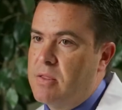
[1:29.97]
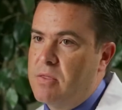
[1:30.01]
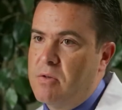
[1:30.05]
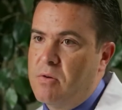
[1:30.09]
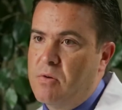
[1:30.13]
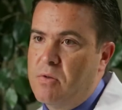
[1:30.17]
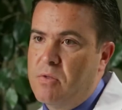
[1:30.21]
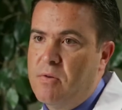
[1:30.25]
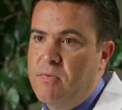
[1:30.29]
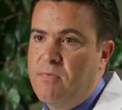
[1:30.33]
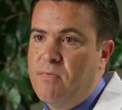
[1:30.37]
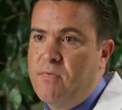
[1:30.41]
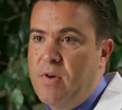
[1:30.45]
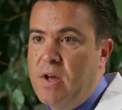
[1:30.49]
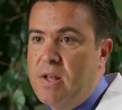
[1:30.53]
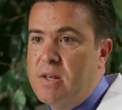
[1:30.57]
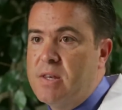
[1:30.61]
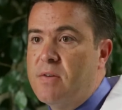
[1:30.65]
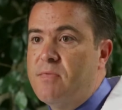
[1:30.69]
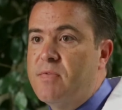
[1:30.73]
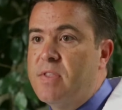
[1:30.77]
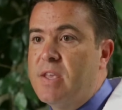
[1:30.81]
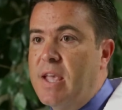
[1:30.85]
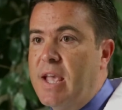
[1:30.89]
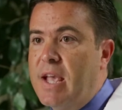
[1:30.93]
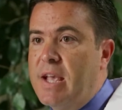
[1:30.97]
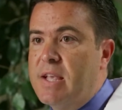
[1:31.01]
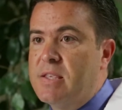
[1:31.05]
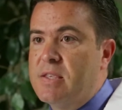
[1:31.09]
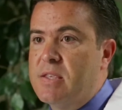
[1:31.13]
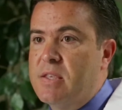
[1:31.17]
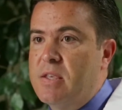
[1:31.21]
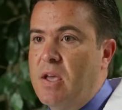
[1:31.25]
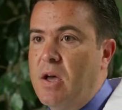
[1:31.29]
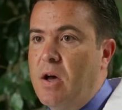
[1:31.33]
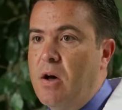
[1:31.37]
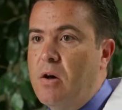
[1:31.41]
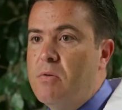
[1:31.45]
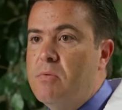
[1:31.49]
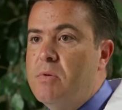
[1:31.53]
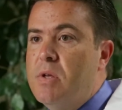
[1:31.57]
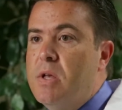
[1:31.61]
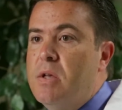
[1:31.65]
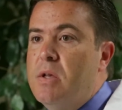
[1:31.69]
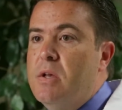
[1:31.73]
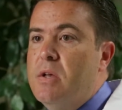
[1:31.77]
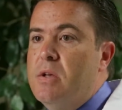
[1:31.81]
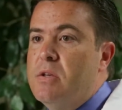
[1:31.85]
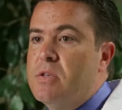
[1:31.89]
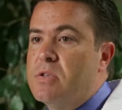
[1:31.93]
and they're the friend of the ACL.
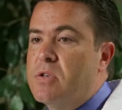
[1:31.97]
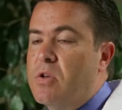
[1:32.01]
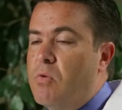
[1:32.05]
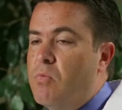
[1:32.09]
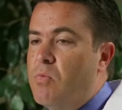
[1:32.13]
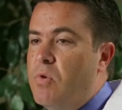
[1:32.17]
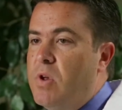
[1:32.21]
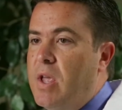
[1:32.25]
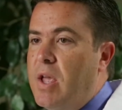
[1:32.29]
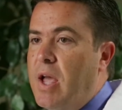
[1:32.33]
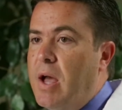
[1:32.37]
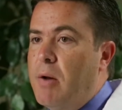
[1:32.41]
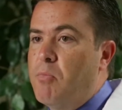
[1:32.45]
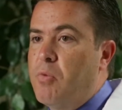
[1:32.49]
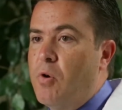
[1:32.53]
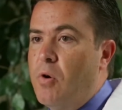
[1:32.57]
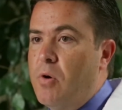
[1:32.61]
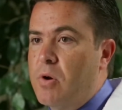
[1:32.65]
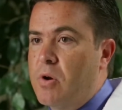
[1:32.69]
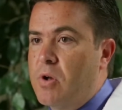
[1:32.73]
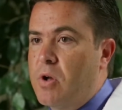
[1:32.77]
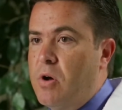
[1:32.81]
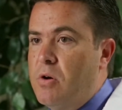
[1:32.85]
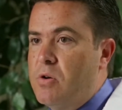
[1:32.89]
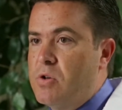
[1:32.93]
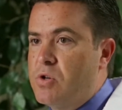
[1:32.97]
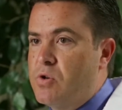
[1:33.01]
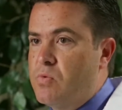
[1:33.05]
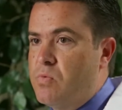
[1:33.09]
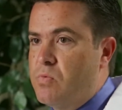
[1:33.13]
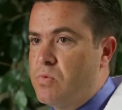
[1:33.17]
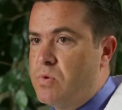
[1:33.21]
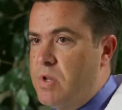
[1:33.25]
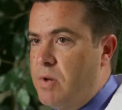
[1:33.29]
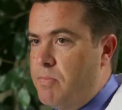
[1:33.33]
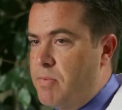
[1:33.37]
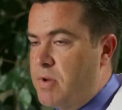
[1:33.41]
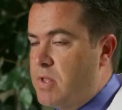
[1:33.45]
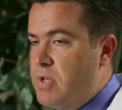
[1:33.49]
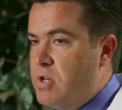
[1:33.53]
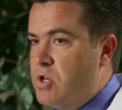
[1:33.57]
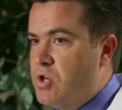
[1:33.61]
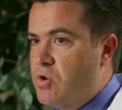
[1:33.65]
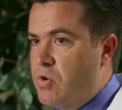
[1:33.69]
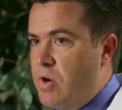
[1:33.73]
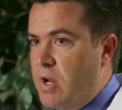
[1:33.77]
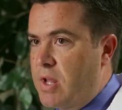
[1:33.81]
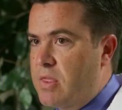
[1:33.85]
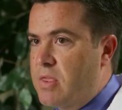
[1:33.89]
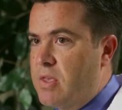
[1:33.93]
So rehab protocols typically
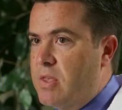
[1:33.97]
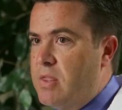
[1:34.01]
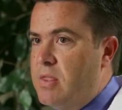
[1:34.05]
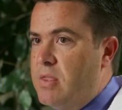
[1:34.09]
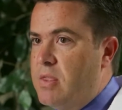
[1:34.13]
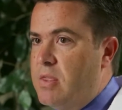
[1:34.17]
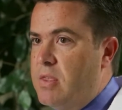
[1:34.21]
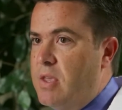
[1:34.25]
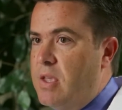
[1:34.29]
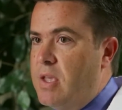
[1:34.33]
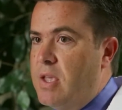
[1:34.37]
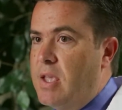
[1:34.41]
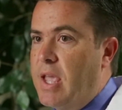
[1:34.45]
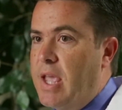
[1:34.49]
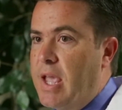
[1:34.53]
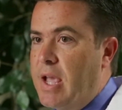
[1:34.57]
strengthen the